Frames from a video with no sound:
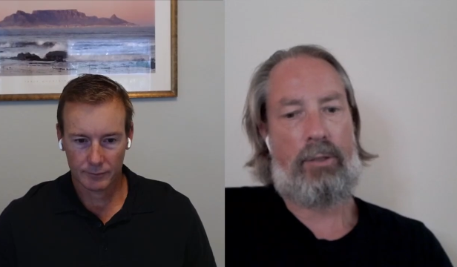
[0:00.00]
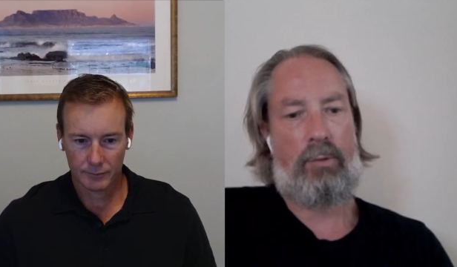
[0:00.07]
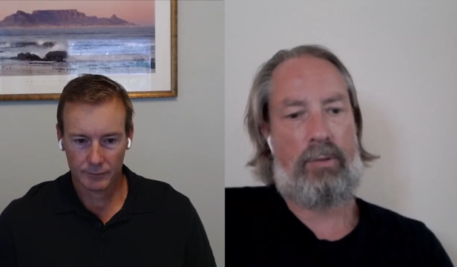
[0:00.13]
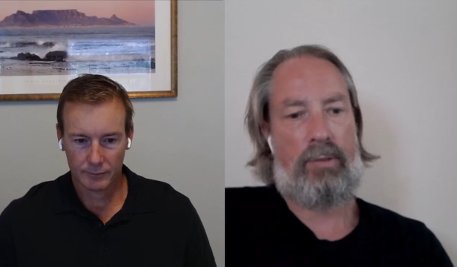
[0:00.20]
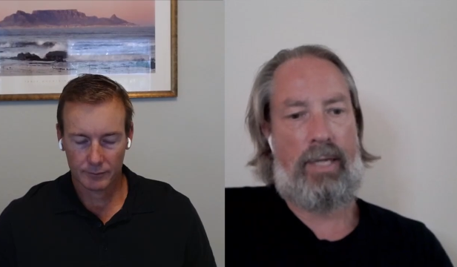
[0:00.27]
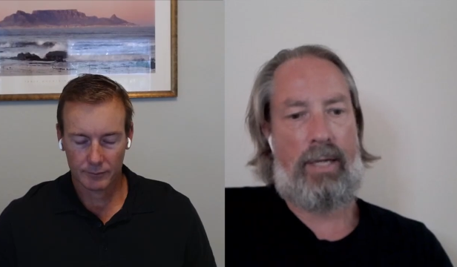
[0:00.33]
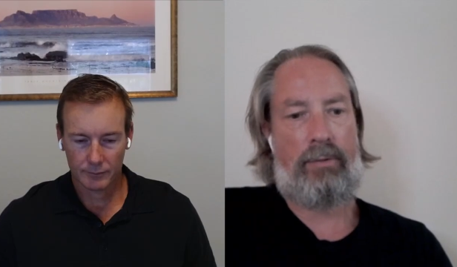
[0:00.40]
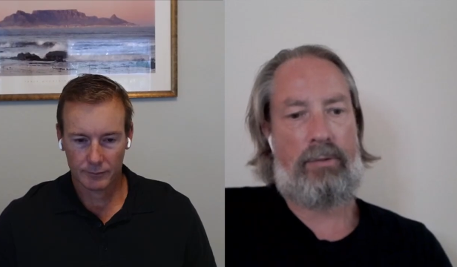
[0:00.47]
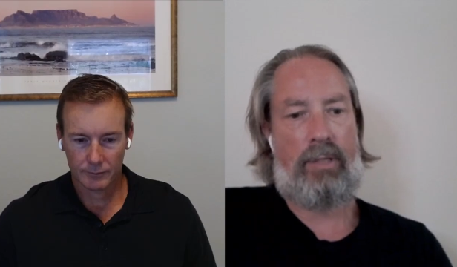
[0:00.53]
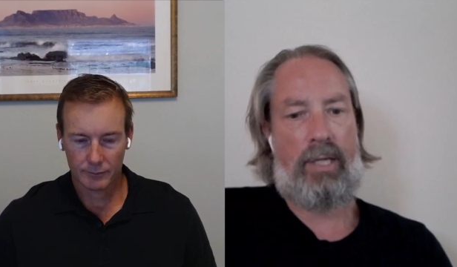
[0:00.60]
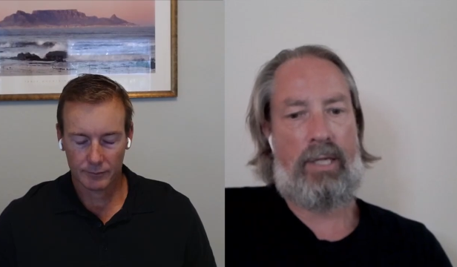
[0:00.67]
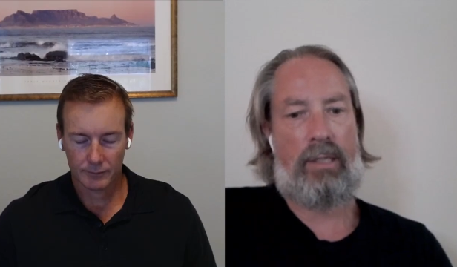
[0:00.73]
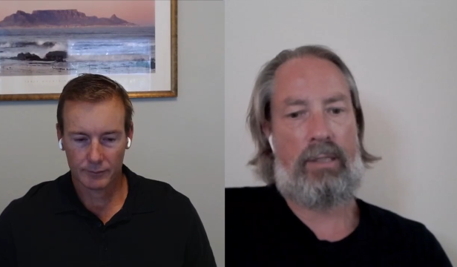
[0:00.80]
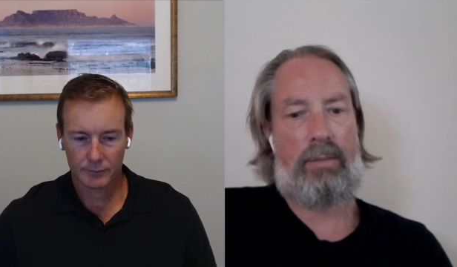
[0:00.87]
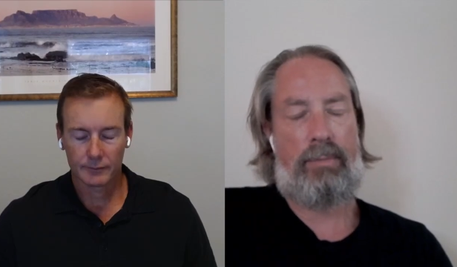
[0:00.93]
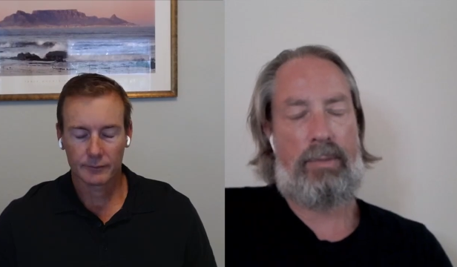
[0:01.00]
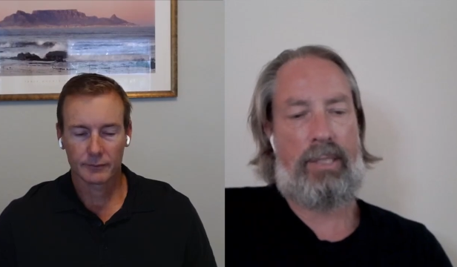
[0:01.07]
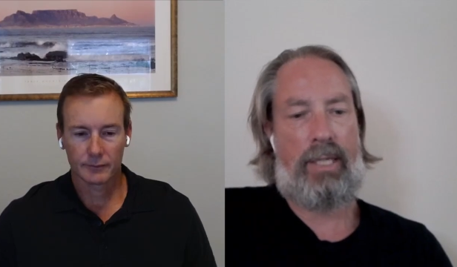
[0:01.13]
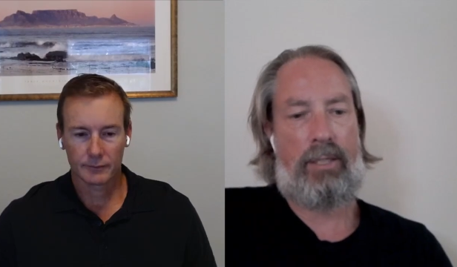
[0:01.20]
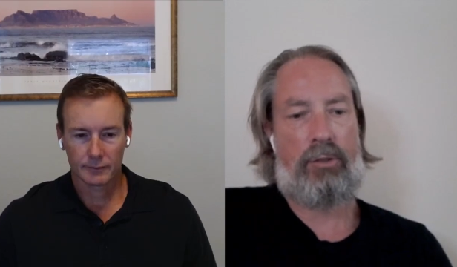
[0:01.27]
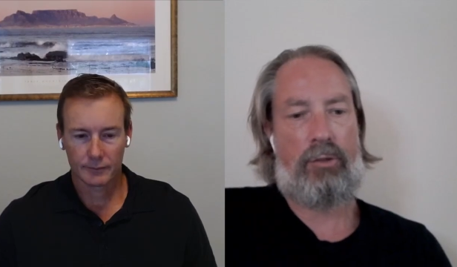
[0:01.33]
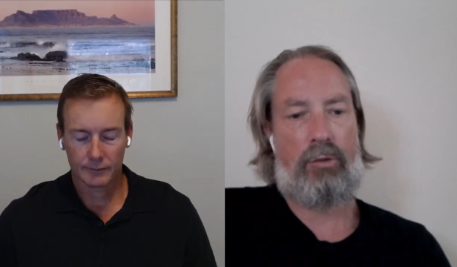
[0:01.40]
Speaker 1: so it sounds like a
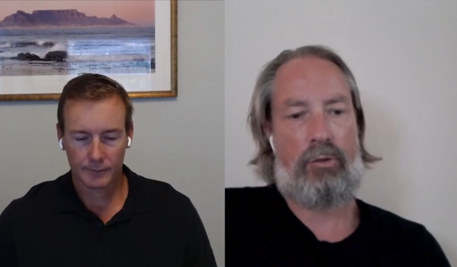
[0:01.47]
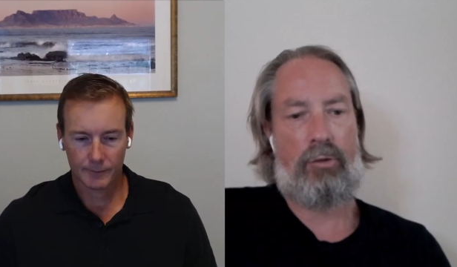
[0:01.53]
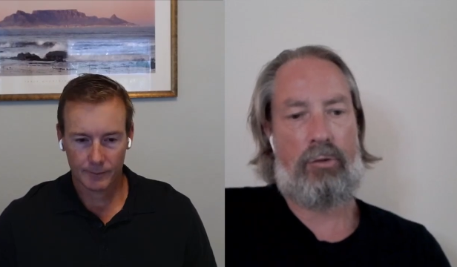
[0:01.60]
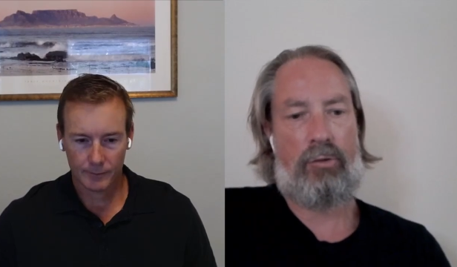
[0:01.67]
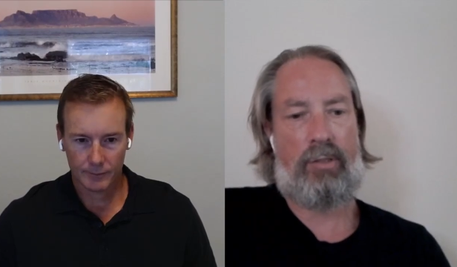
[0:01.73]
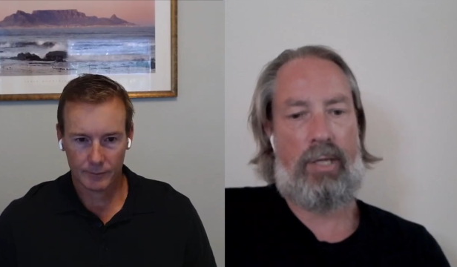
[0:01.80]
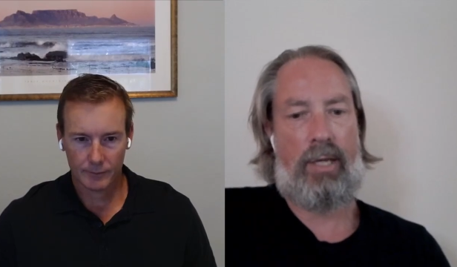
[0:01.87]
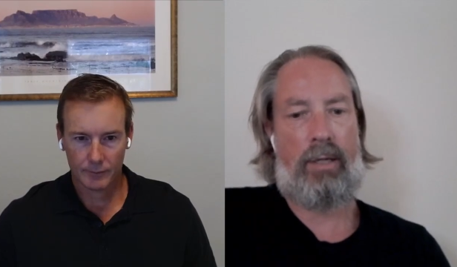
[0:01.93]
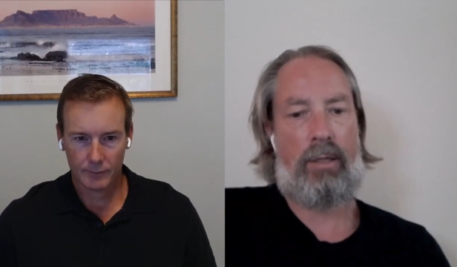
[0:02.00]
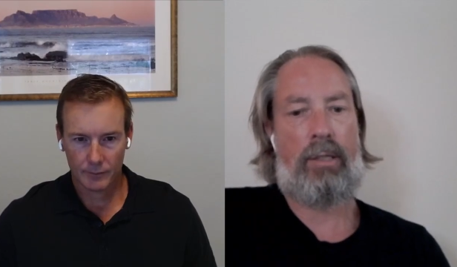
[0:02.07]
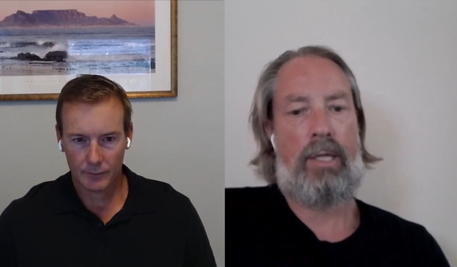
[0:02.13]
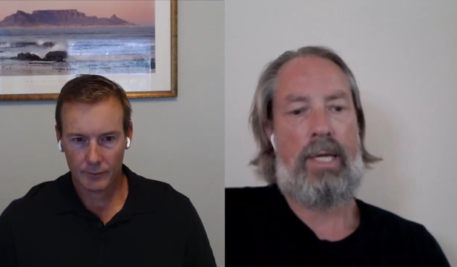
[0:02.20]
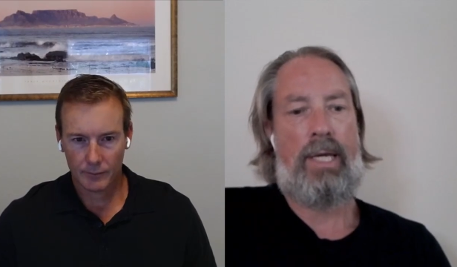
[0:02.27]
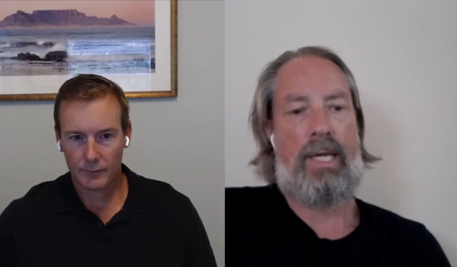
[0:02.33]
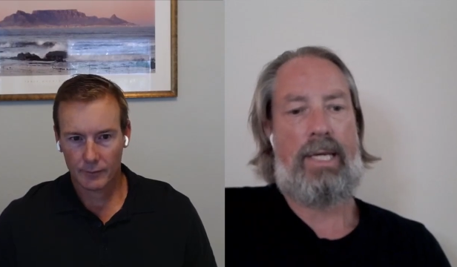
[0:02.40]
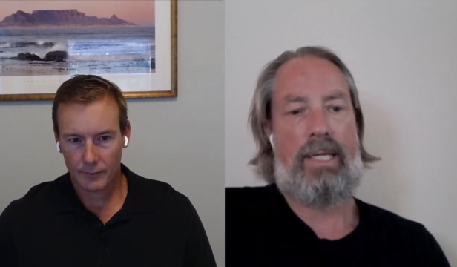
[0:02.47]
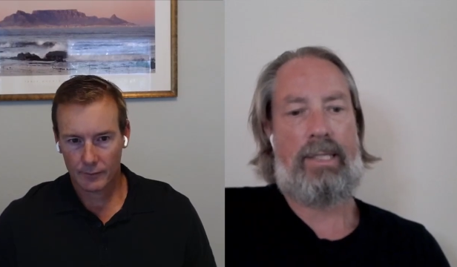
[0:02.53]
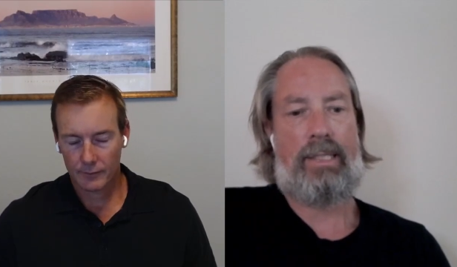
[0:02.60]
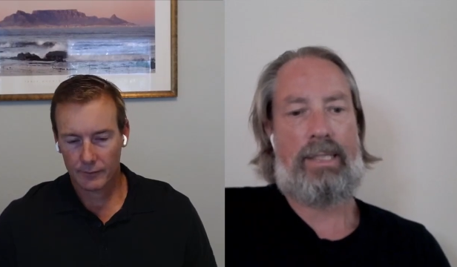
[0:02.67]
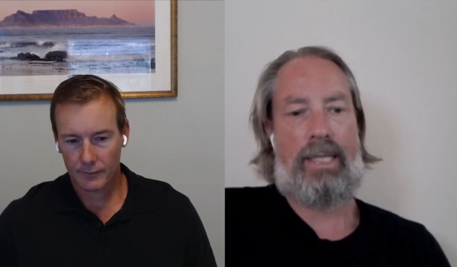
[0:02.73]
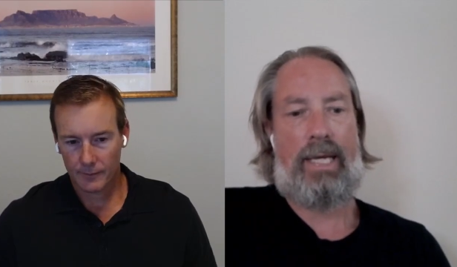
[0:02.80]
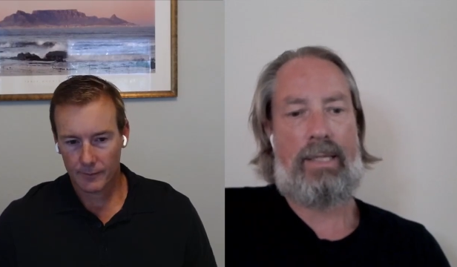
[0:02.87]
limitation to your scale
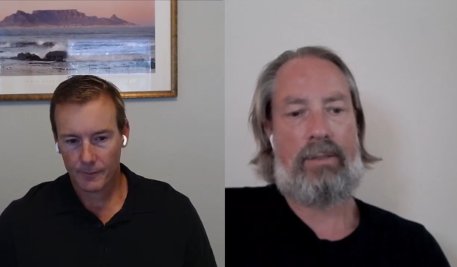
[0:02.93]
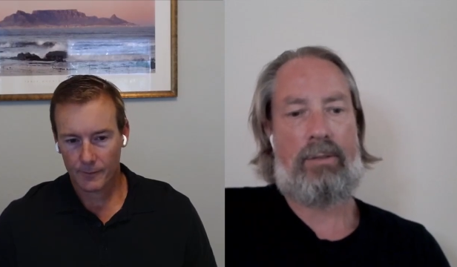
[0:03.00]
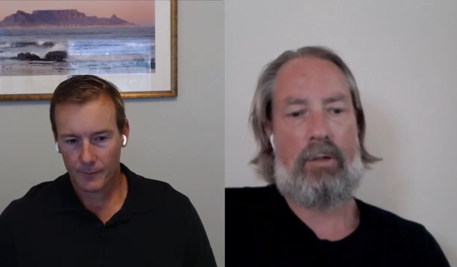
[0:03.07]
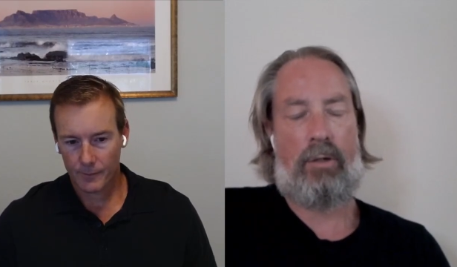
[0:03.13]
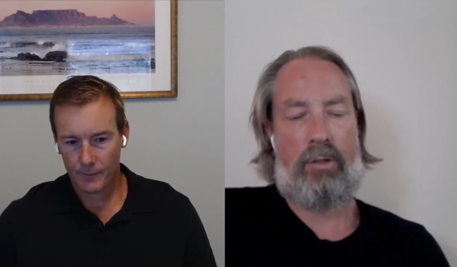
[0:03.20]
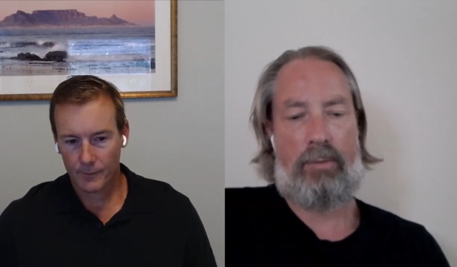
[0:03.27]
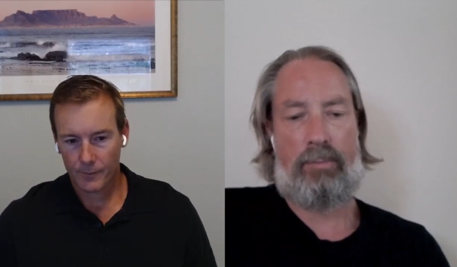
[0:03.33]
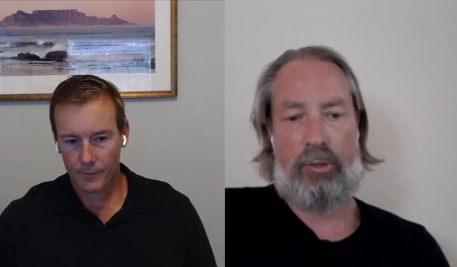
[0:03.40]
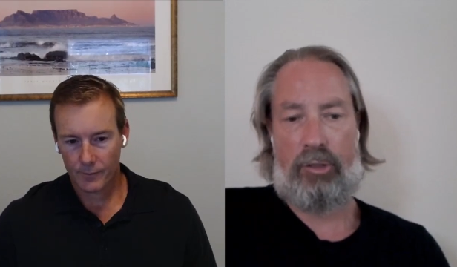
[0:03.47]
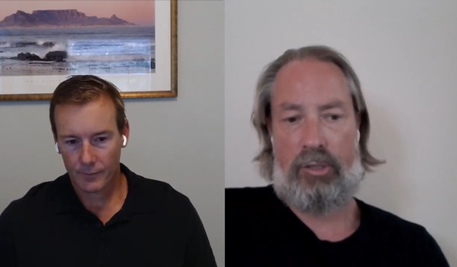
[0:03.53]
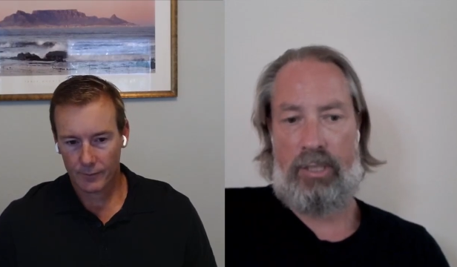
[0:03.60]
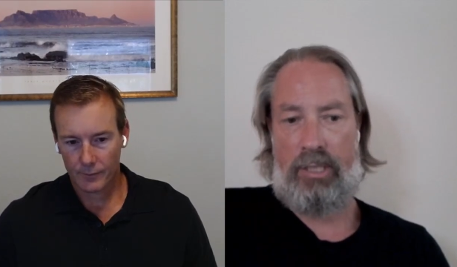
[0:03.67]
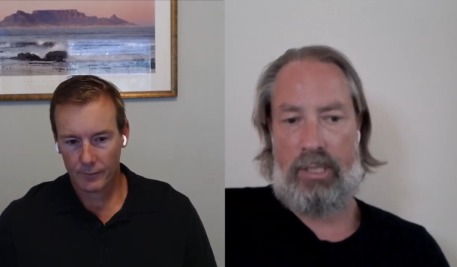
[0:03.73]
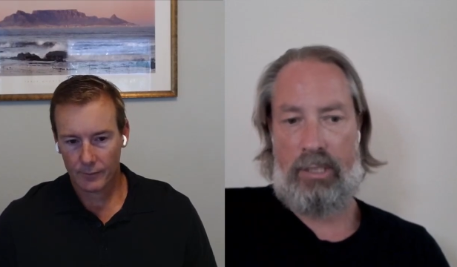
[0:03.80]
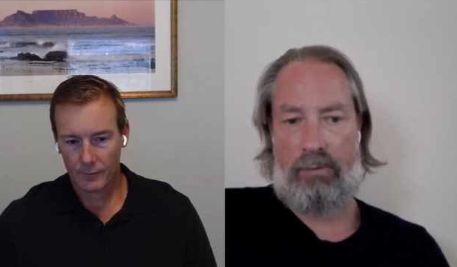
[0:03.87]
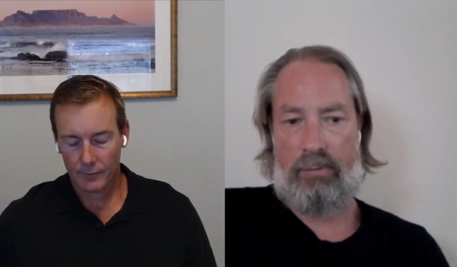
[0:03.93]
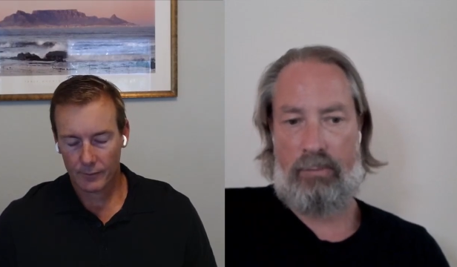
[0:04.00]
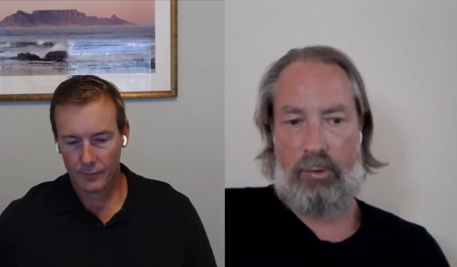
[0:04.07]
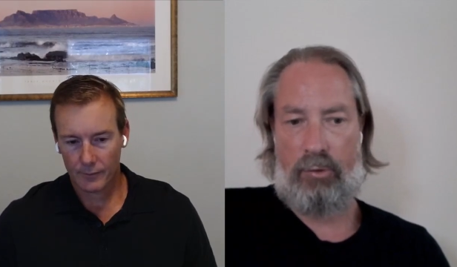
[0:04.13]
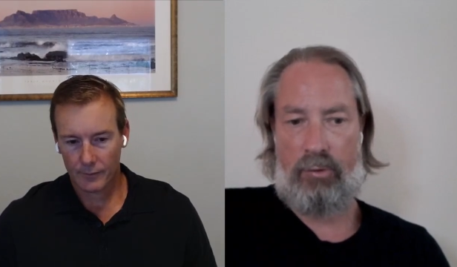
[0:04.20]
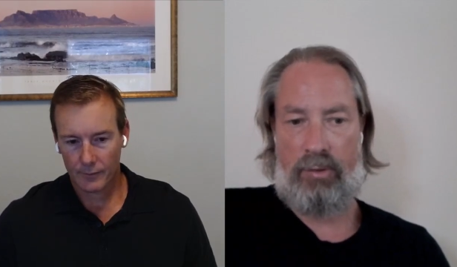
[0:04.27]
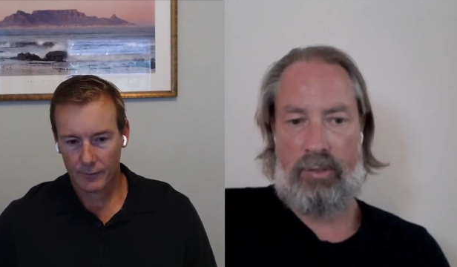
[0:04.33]
is less on the machines. From
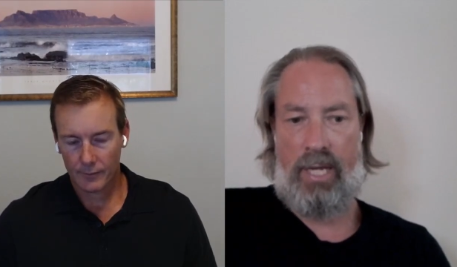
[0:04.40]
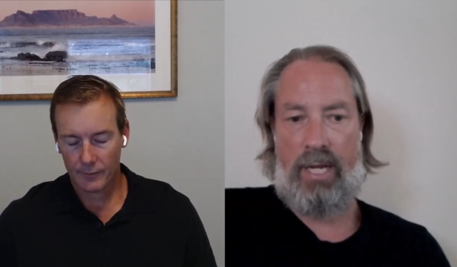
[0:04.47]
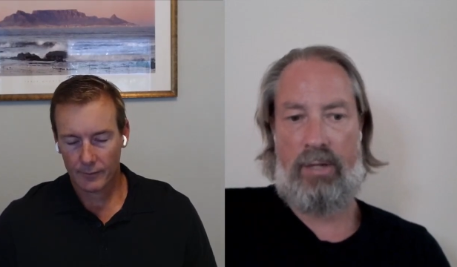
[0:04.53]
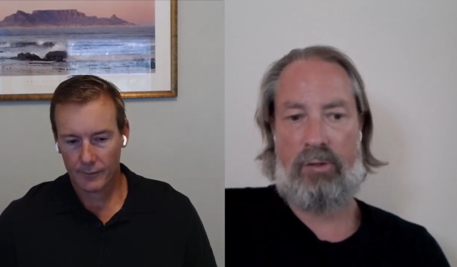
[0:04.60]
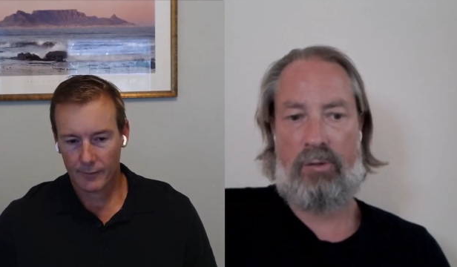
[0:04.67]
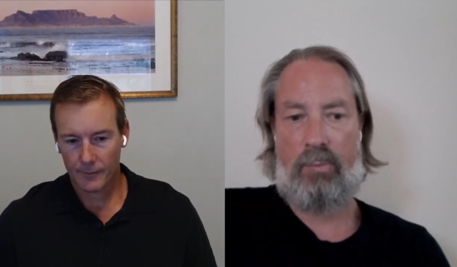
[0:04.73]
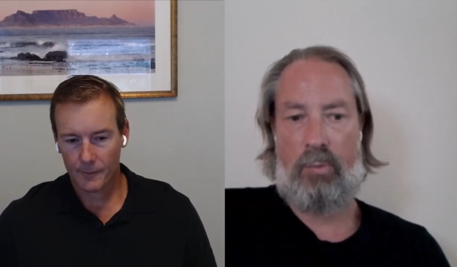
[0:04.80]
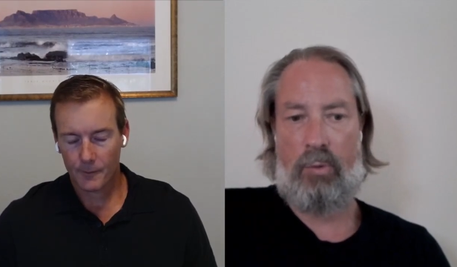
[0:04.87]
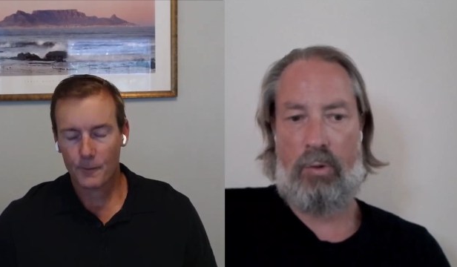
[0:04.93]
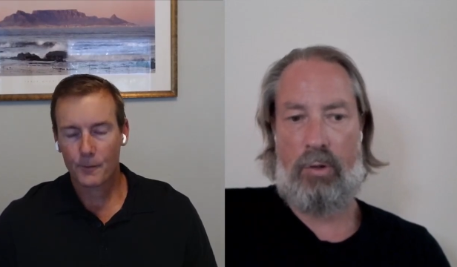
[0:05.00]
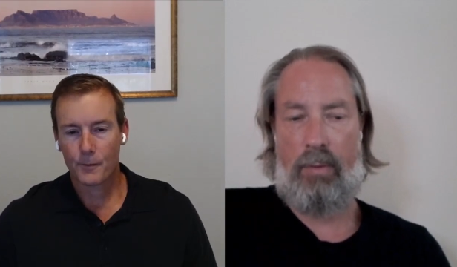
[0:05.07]
what you said, it's more